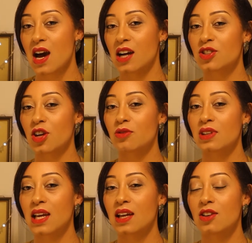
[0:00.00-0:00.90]
I
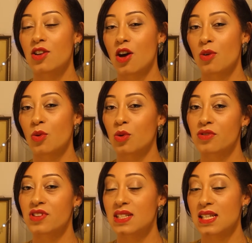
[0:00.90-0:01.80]
don't yet know all
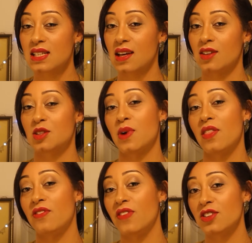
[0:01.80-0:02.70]
of the details
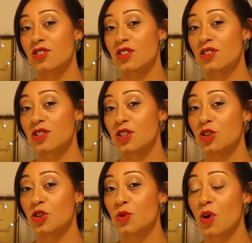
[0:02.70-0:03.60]
about the ventures that
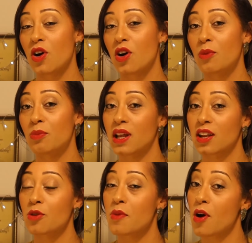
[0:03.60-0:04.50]
you are
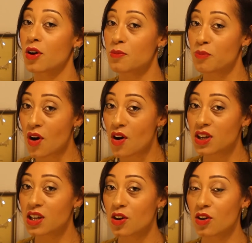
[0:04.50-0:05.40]
planning on
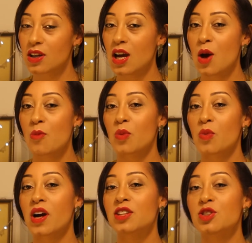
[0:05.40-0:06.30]
embarking on, but
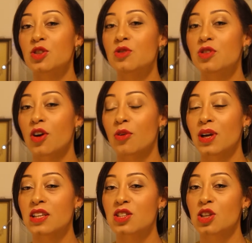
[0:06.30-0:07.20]
what I do know
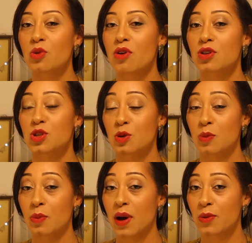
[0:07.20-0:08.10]
is that you are a
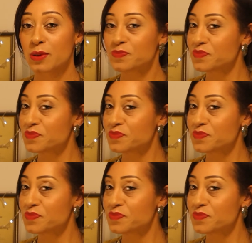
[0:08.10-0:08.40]
superpower.